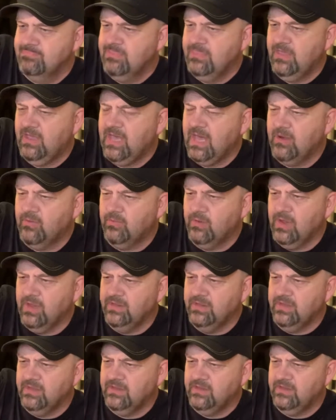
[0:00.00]
got to run
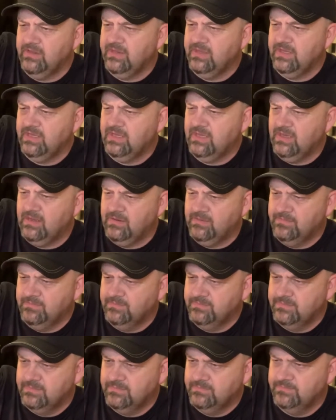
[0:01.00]
the
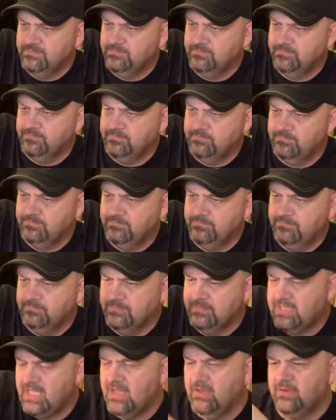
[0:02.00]

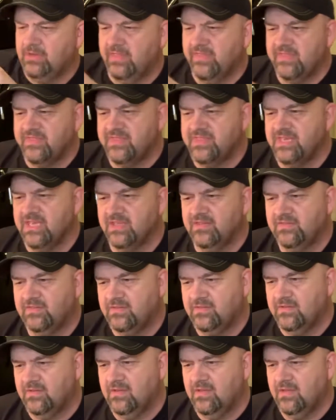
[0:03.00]
down to this